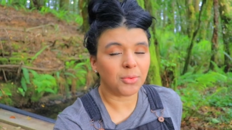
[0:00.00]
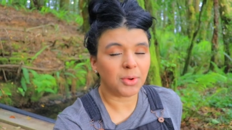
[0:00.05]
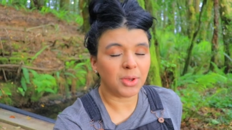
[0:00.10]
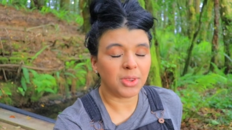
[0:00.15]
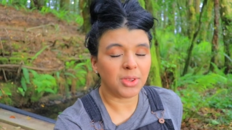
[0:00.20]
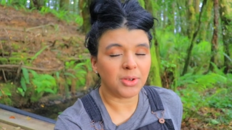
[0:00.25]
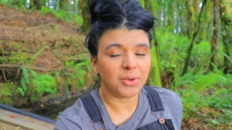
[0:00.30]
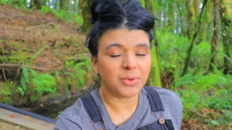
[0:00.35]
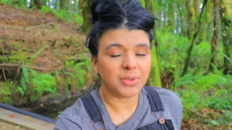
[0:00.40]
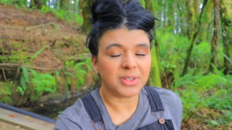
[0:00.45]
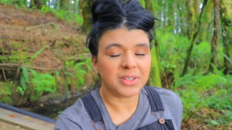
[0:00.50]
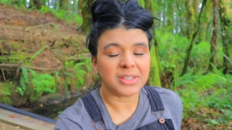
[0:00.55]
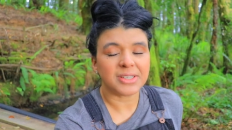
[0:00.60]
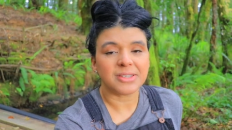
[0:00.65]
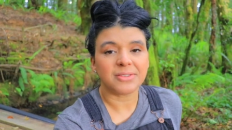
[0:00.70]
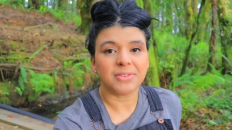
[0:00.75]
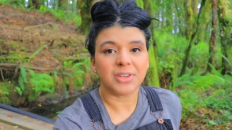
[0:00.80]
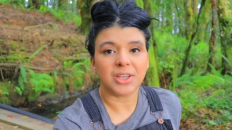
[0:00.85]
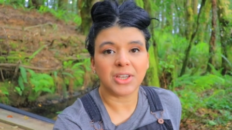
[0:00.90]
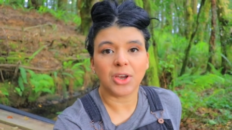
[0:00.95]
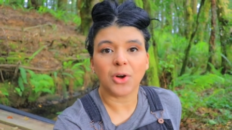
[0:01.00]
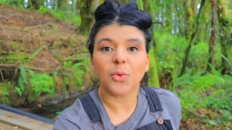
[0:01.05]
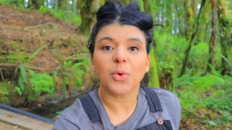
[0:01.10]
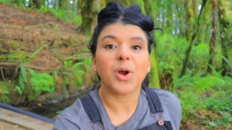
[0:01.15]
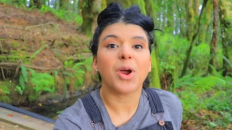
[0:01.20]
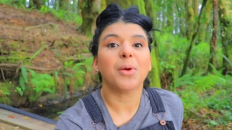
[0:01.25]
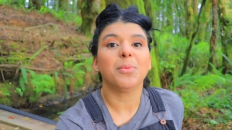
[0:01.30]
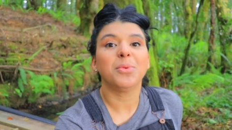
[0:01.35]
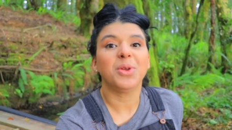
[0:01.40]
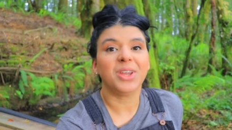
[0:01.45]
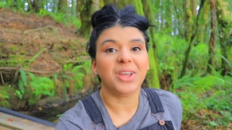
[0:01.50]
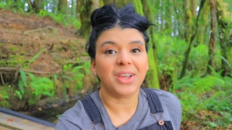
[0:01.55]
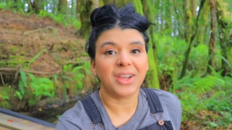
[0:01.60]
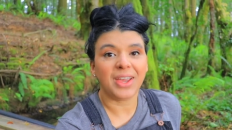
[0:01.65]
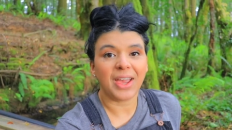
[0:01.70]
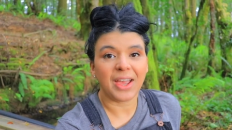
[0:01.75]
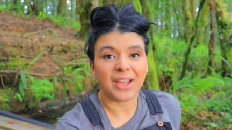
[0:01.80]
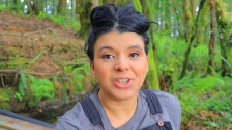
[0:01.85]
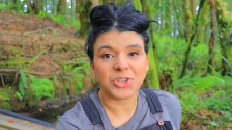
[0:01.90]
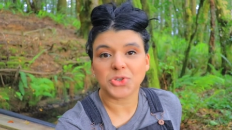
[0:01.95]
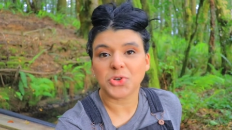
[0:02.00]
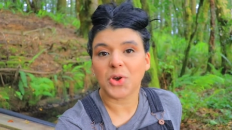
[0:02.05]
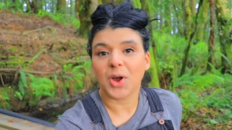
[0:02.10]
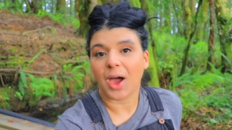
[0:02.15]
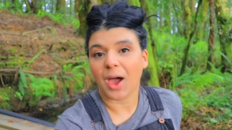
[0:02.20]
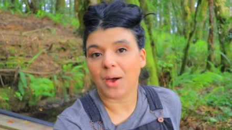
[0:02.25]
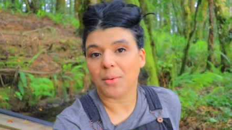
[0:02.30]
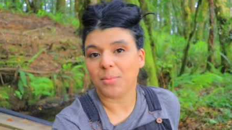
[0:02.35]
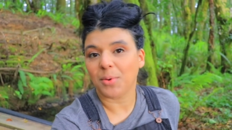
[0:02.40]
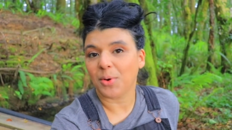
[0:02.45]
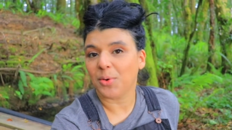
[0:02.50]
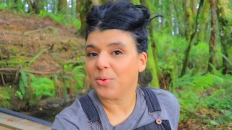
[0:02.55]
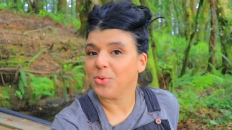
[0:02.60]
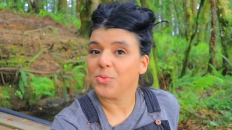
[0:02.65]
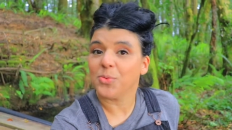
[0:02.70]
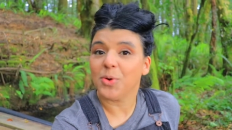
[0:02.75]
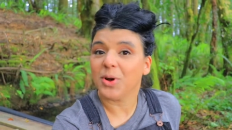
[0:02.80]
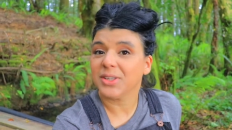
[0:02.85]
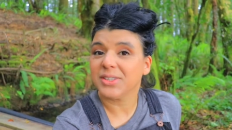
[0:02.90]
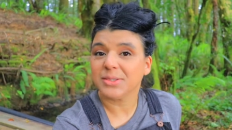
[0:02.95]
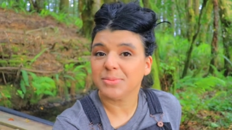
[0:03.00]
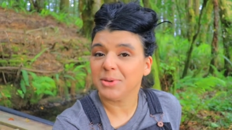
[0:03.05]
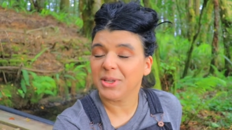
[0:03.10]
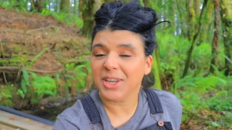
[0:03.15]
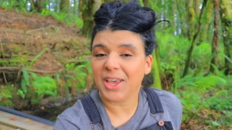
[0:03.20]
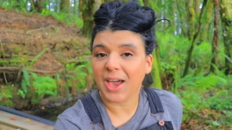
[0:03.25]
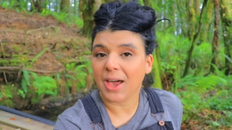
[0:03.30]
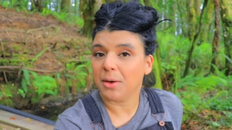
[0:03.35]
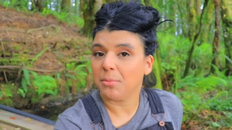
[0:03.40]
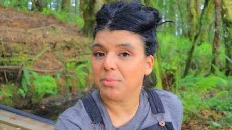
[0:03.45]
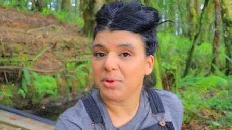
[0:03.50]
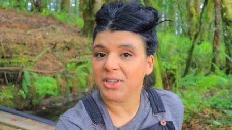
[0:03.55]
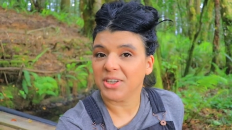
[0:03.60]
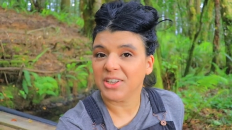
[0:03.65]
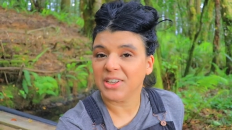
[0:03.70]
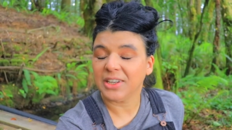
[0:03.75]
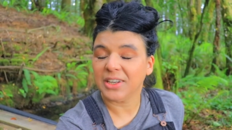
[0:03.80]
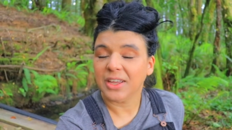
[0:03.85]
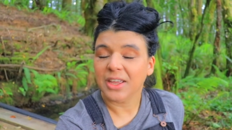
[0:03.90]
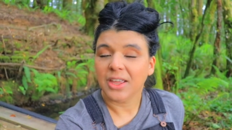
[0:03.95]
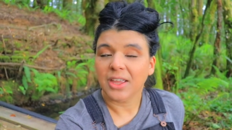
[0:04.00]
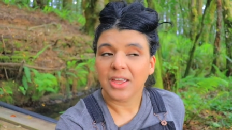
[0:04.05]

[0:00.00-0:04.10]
with you in this video where I'm gonna catch you up on what's been happening